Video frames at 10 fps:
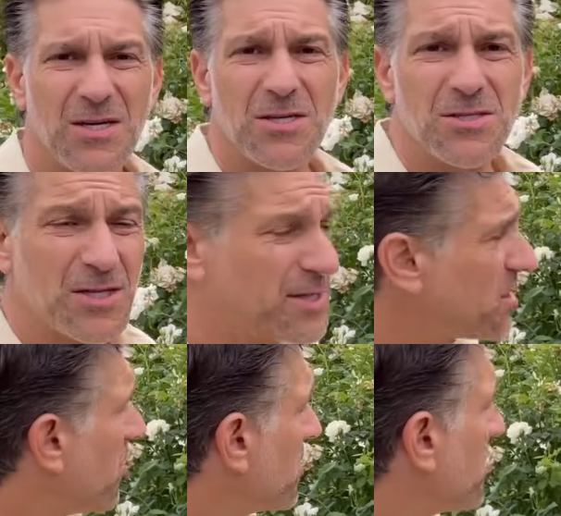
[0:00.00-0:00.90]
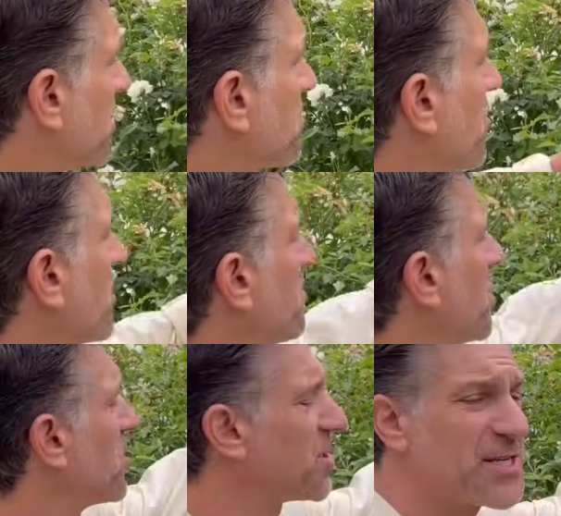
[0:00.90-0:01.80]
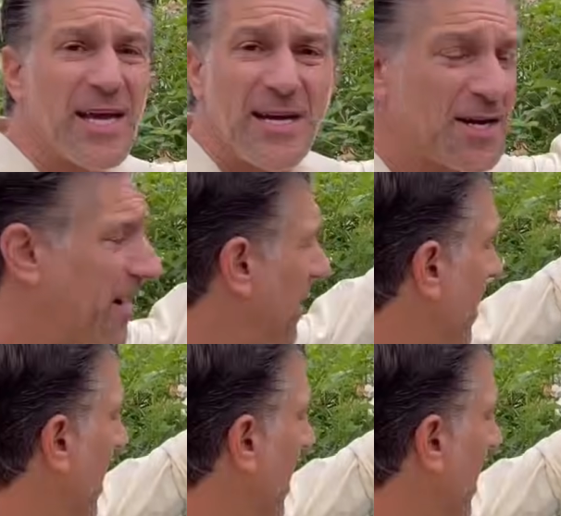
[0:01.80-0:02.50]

So let's go into this rose bush and take a cutting